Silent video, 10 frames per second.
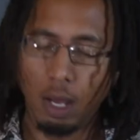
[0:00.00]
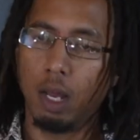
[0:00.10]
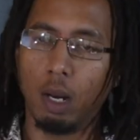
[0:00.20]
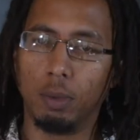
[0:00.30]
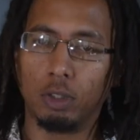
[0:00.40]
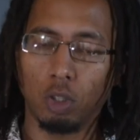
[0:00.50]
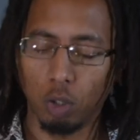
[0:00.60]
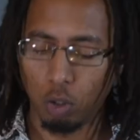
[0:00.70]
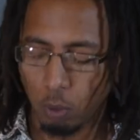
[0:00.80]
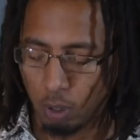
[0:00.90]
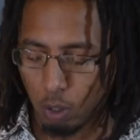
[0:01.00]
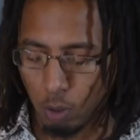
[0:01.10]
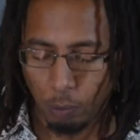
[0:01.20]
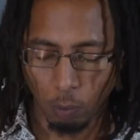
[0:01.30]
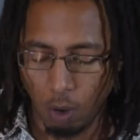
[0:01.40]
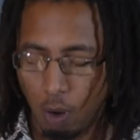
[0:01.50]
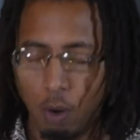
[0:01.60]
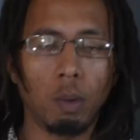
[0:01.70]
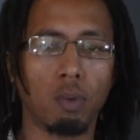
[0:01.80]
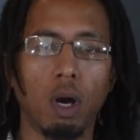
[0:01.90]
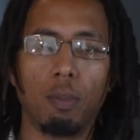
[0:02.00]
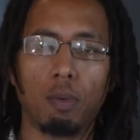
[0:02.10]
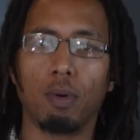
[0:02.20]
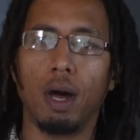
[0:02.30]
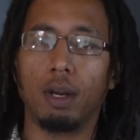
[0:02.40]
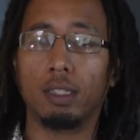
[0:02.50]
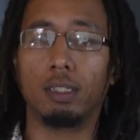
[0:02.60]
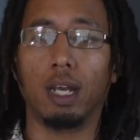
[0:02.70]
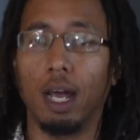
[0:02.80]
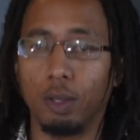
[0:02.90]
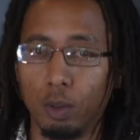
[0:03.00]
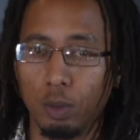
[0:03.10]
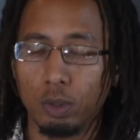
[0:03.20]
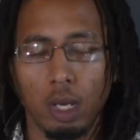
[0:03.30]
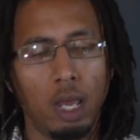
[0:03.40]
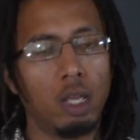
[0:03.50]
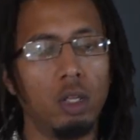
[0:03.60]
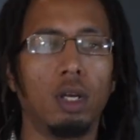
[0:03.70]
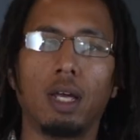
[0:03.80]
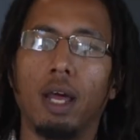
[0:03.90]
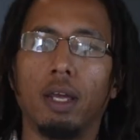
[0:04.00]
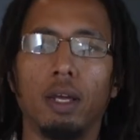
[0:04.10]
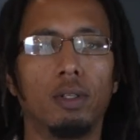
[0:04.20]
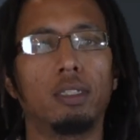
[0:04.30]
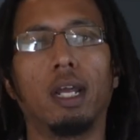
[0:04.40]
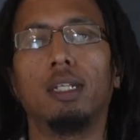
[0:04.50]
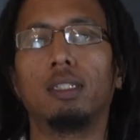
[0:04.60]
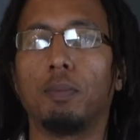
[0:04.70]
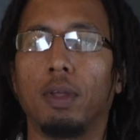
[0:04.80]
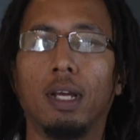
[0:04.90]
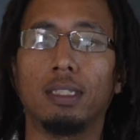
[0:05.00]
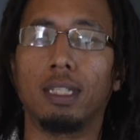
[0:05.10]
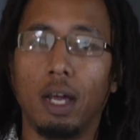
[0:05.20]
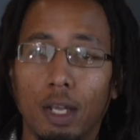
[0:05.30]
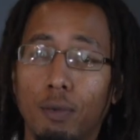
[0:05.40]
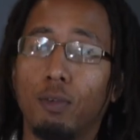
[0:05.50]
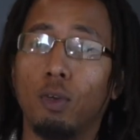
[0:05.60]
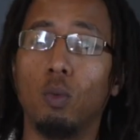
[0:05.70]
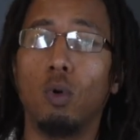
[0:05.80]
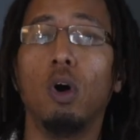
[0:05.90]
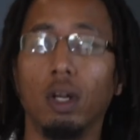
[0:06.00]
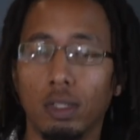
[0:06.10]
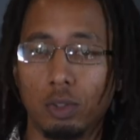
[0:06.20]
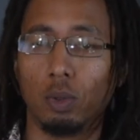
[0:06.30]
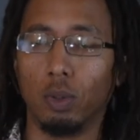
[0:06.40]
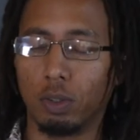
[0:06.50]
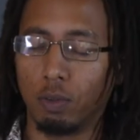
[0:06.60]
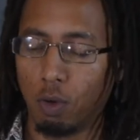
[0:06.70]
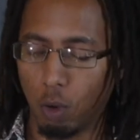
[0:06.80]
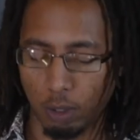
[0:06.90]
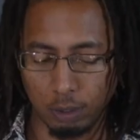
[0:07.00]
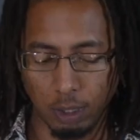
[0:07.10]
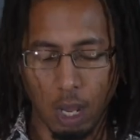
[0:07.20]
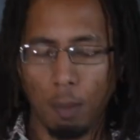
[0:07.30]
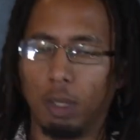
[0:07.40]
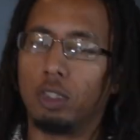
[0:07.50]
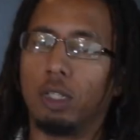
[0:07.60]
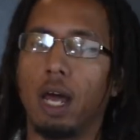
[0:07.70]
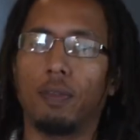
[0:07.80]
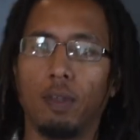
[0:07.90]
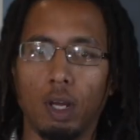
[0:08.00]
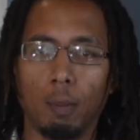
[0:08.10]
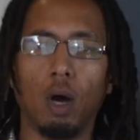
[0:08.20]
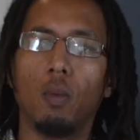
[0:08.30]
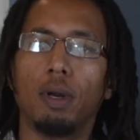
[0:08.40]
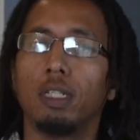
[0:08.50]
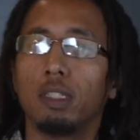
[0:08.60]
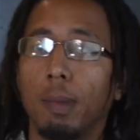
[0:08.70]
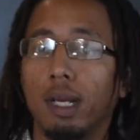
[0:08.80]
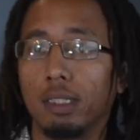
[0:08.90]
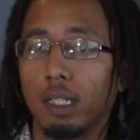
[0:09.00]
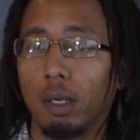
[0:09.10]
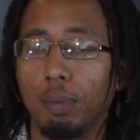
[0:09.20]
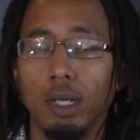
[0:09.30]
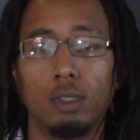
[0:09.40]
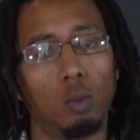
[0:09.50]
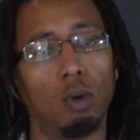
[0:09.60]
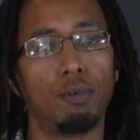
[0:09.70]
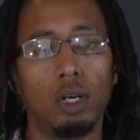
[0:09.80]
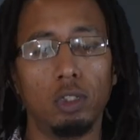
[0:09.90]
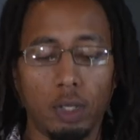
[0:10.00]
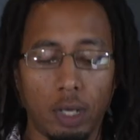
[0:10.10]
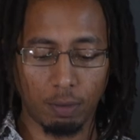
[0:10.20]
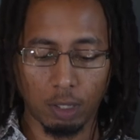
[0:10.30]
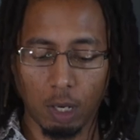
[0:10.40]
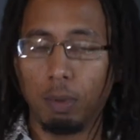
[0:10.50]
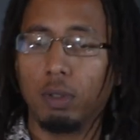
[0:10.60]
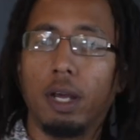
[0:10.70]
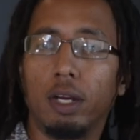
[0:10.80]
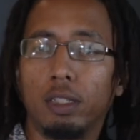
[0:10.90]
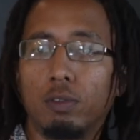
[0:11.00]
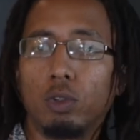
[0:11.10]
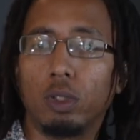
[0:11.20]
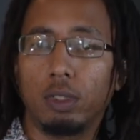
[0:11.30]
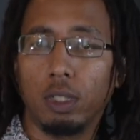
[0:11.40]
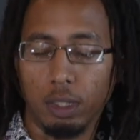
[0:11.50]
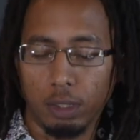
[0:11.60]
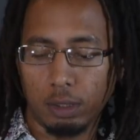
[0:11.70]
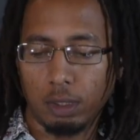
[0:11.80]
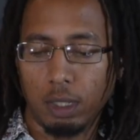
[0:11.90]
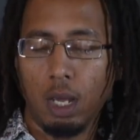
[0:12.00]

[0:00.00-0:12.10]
and I'm gonna show you and go through all the proper products that I use, and you can kind of interchange some things out if you want to, of course. But you gotta think about, what is a Mexican pizza? Well, first you a couple layers of tortillas.